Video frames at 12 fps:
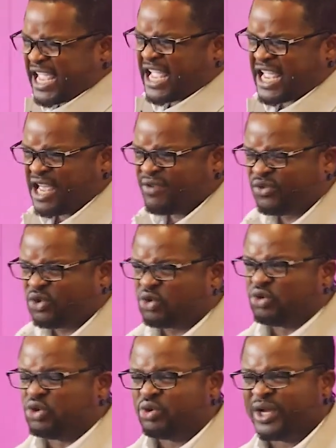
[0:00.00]
I
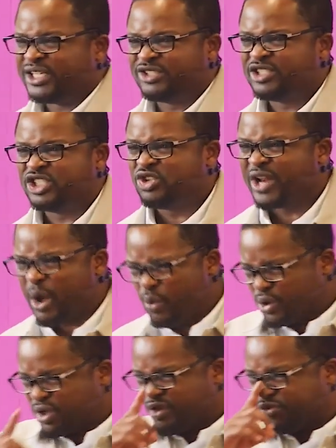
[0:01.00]
give to you. It's not
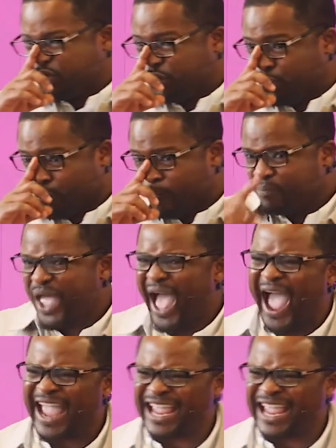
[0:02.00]
I will give to you.